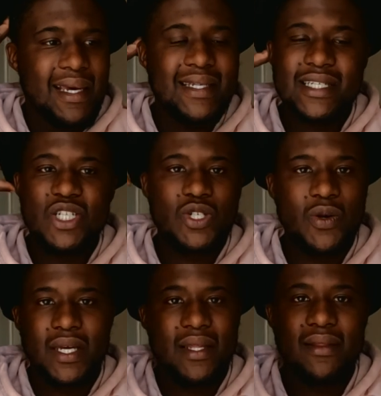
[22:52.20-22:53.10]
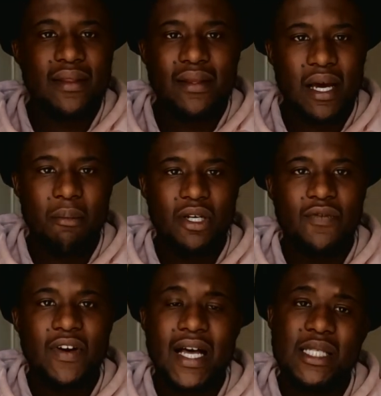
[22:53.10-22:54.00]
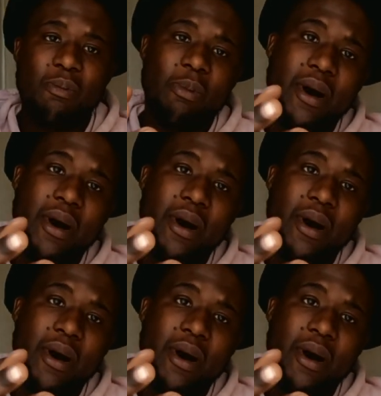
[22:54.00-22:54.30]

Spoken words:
it's just shocking, the amount of guns.